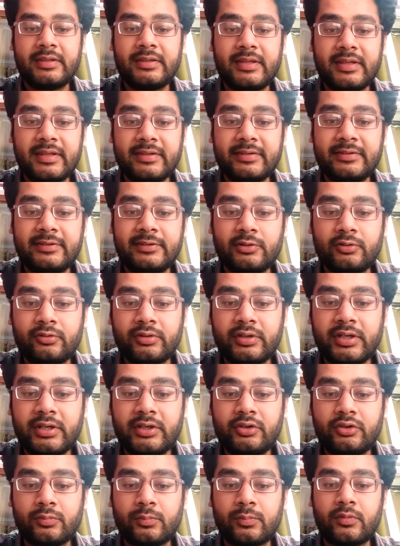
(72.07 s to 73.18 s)
There is no
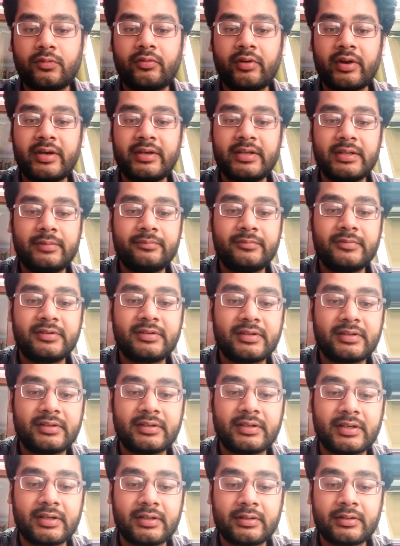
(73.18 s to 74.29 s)
need to provide them this
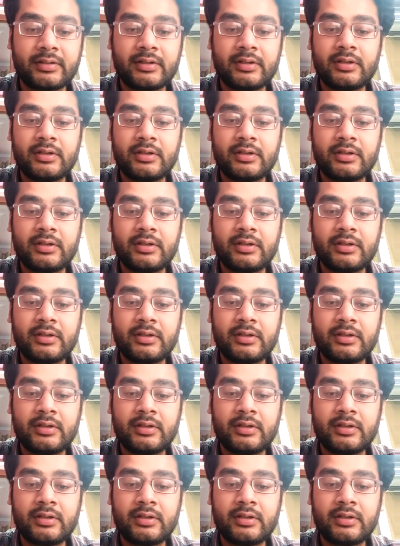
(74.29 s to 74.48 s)
and that.